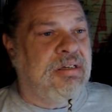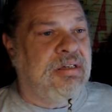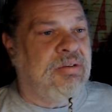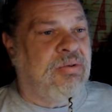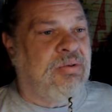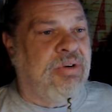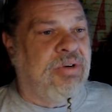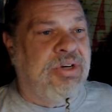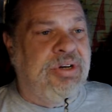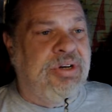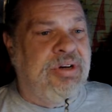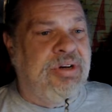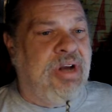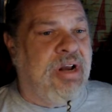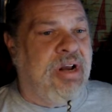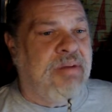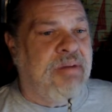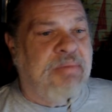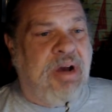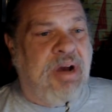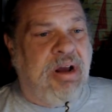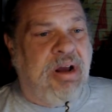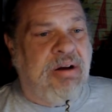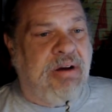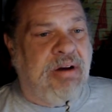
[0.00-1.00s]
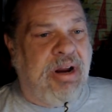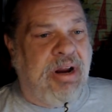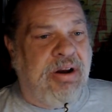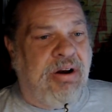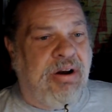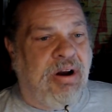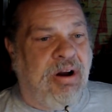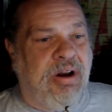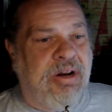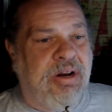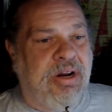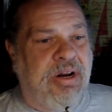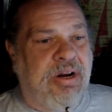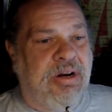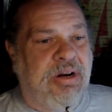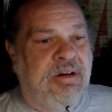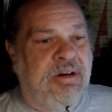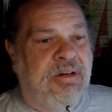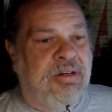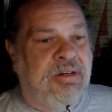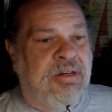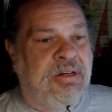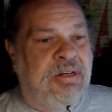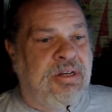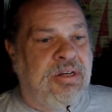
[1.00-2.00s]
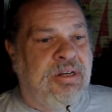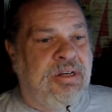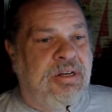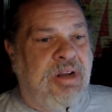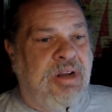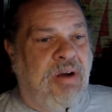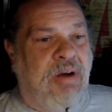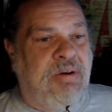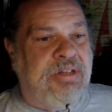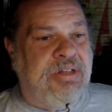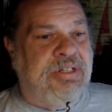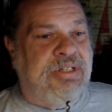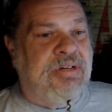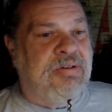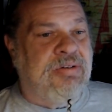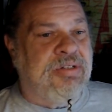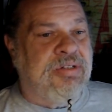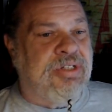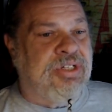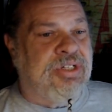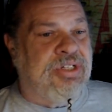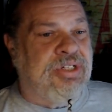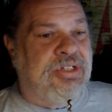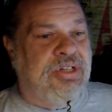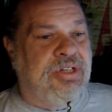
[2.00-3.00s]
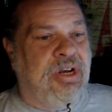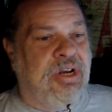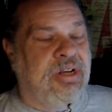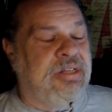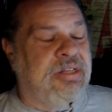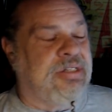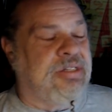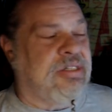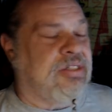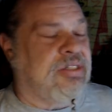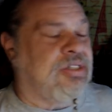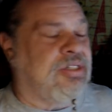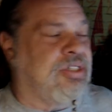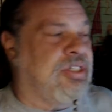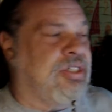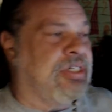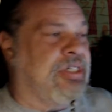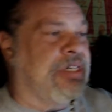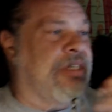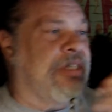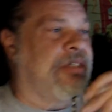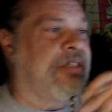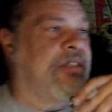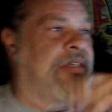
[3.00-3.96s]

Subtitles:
Were you not a moderator on here? You're always doing stunts and shit.